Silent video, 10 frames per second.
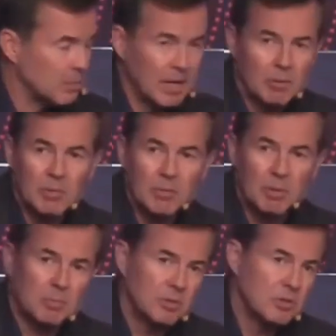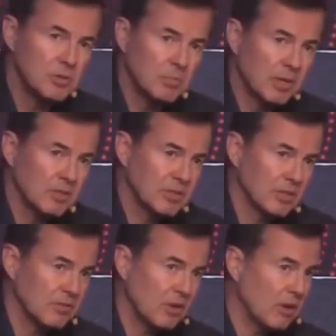I mean, how many people use
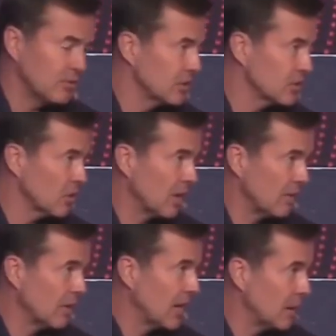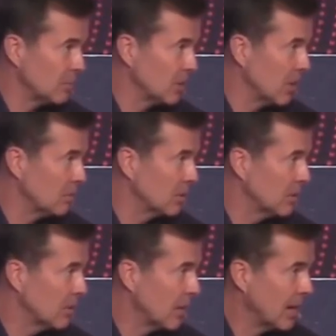Microsoft Office or have a laptop?
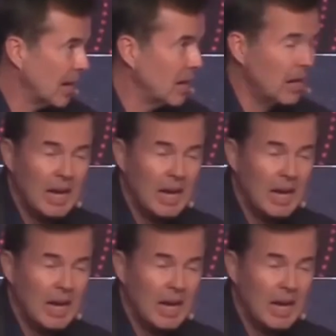And